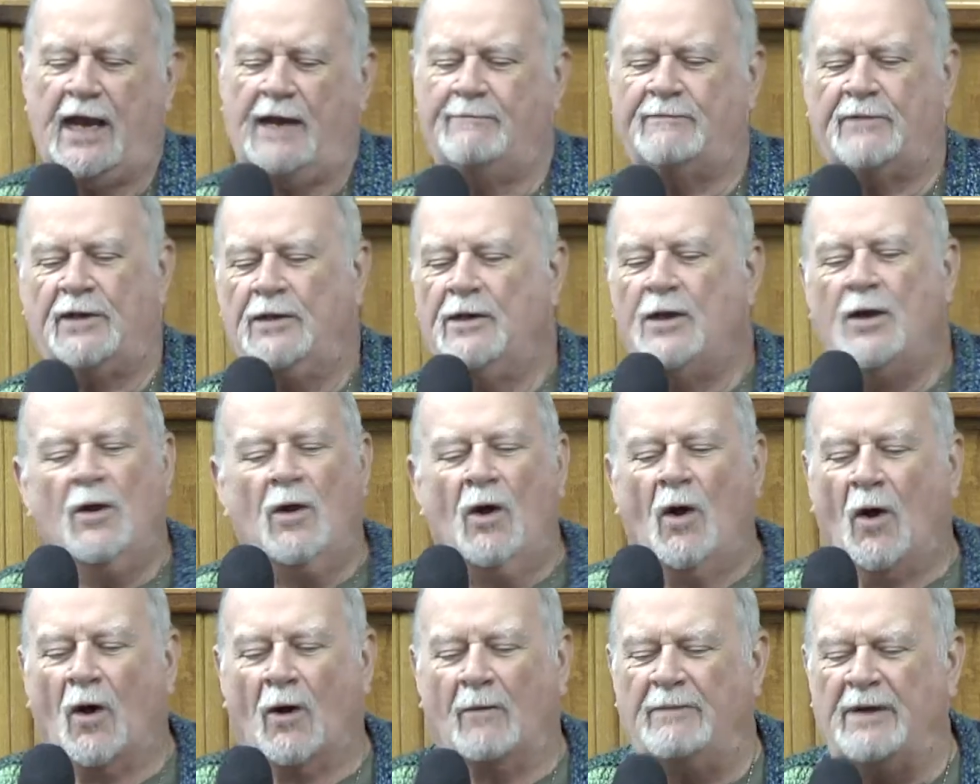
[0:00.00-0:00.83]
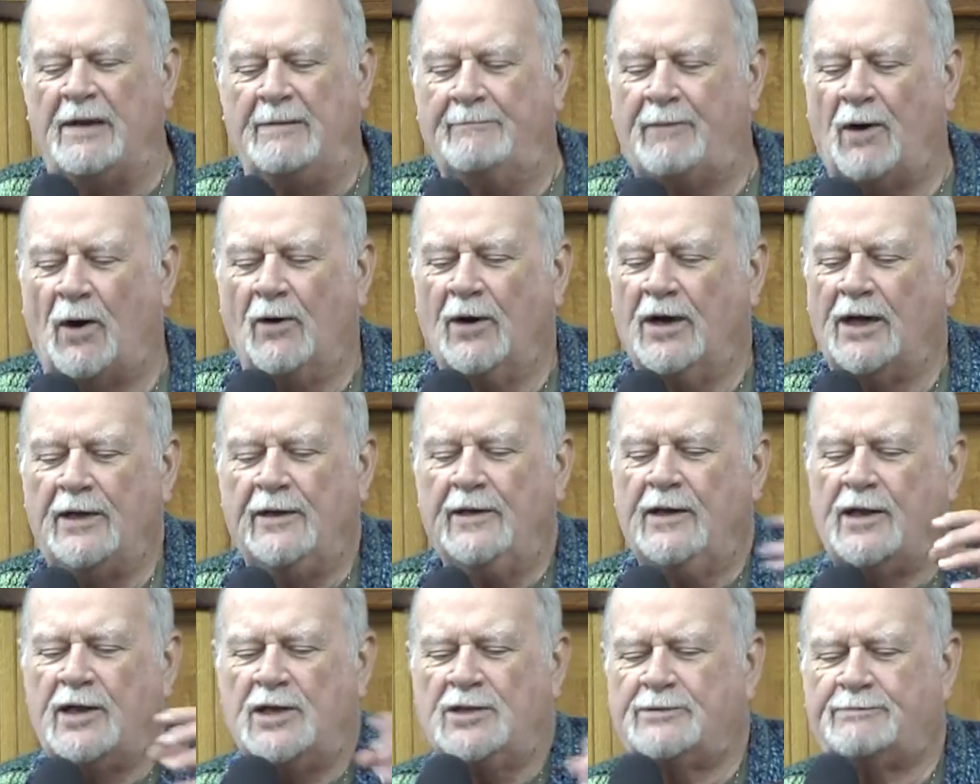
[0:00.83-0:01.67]
Anybody else tries to
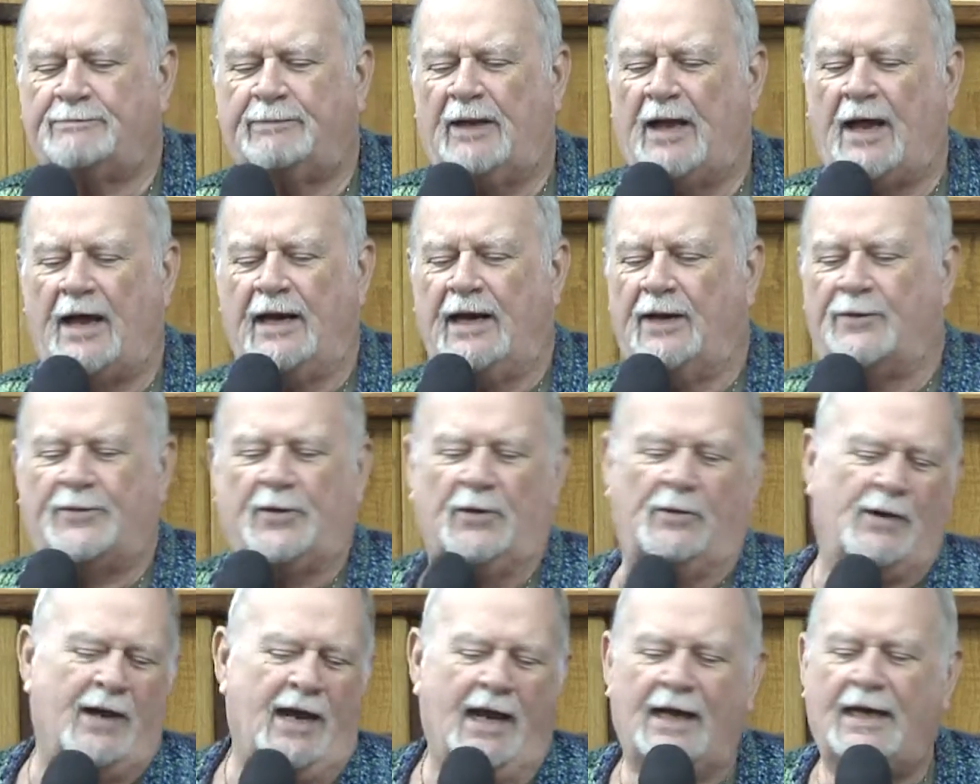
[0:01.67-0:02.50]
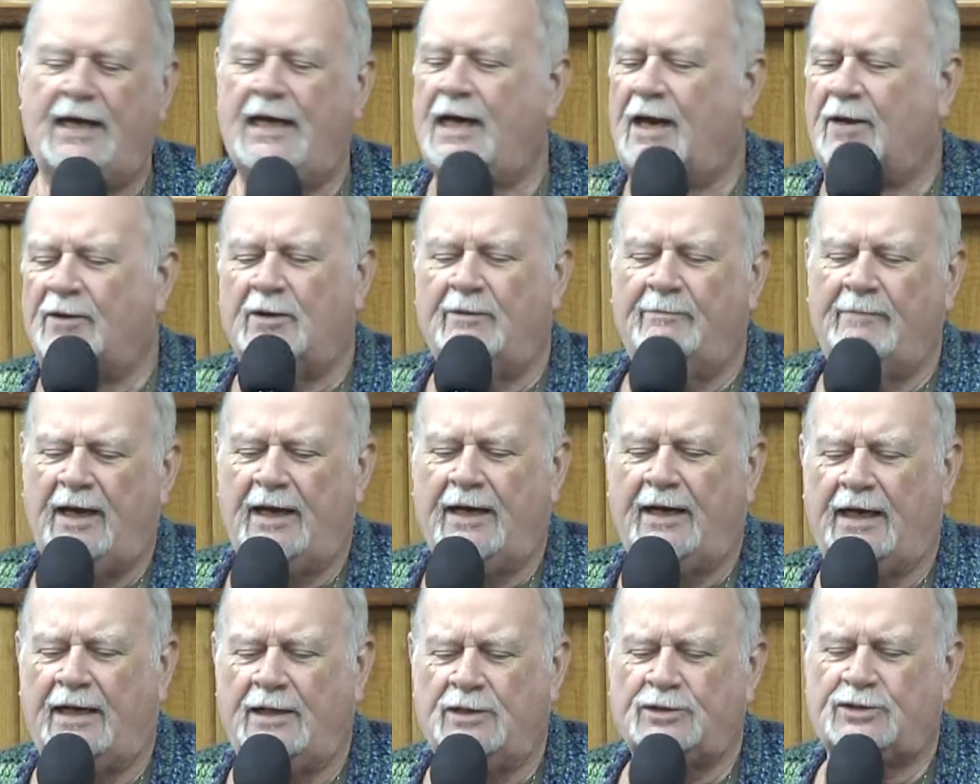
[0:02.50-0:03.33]
get saved or be born
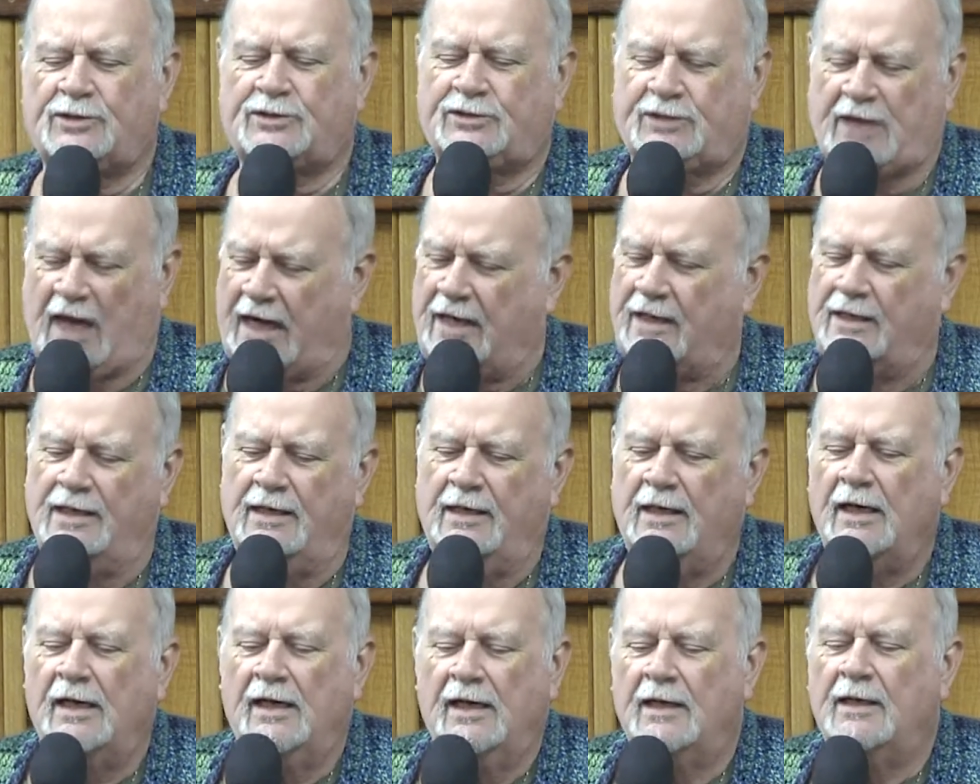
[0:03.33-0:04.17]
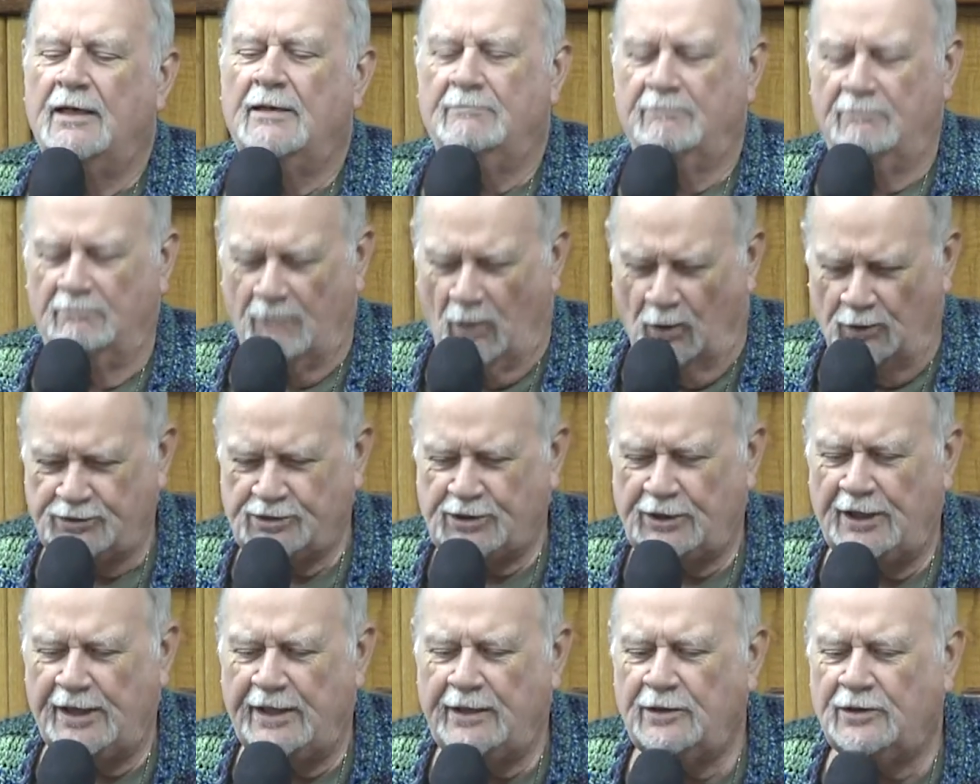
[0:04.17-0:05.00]
into this planet through any other
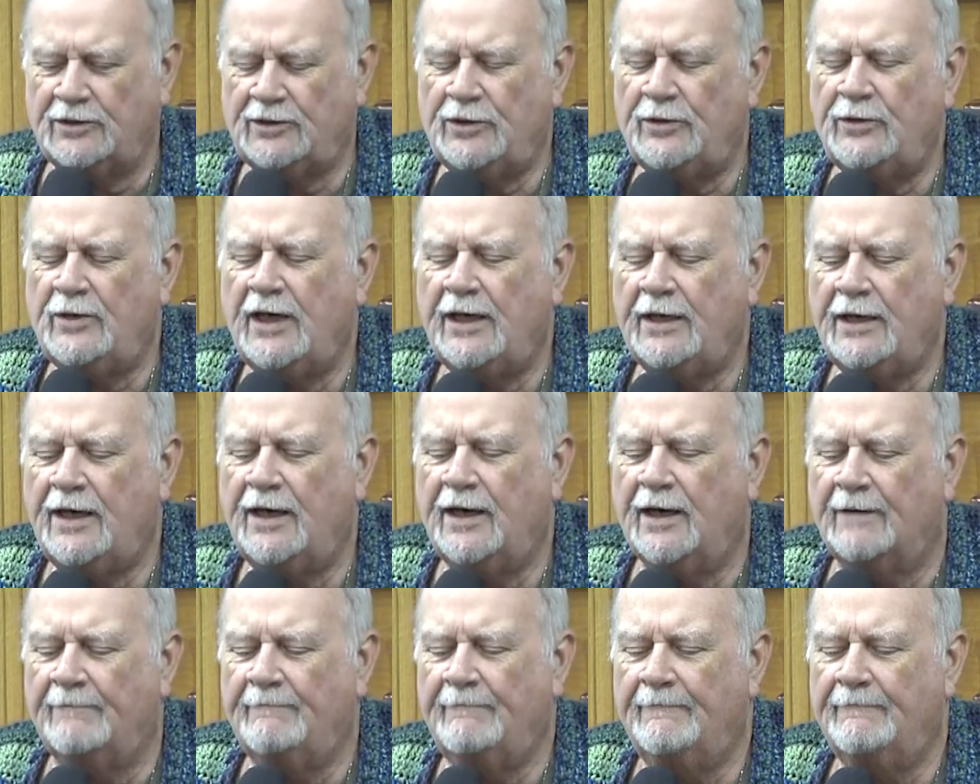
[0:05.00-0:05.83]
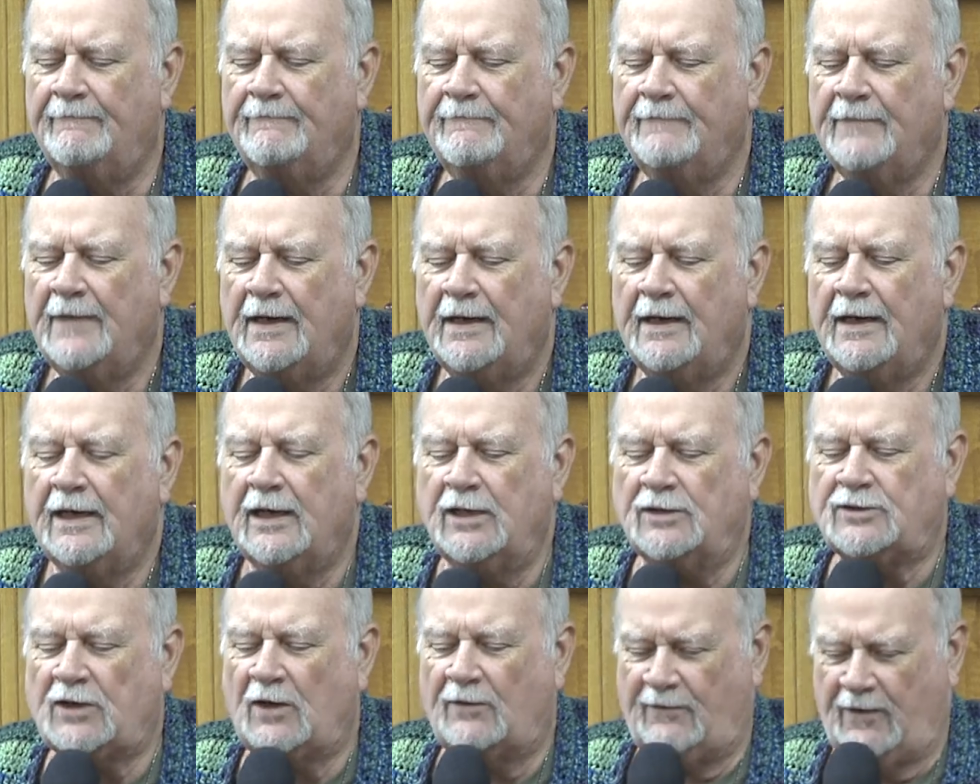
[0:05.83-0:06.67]
means, Satan,
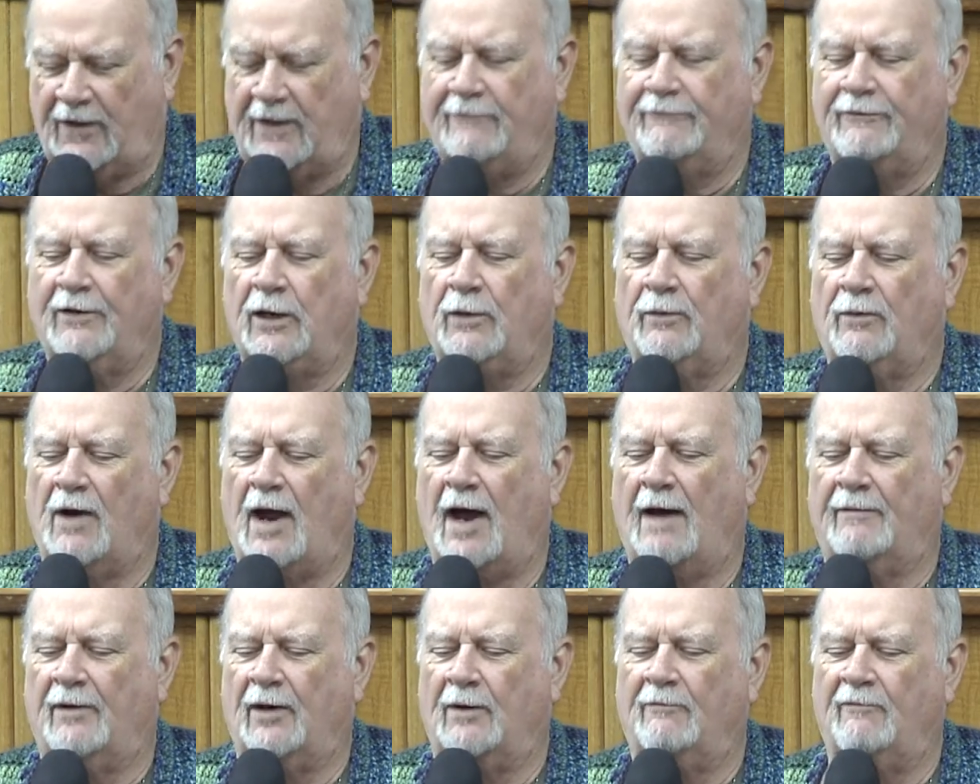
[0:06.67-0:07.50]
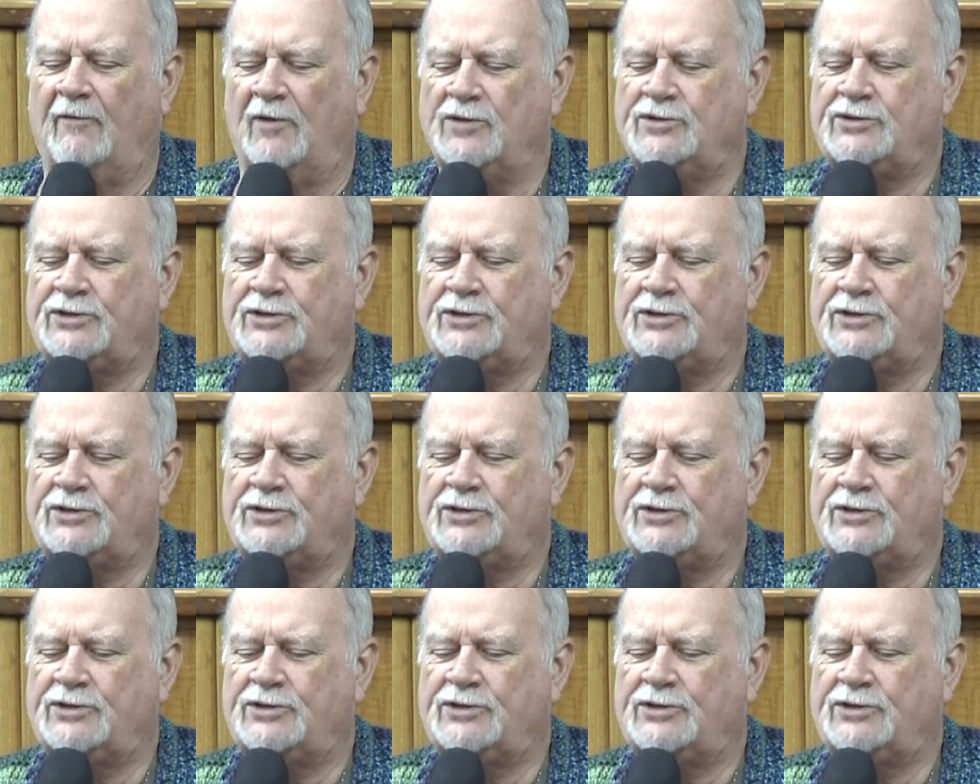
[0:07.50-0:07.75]
mostly including him,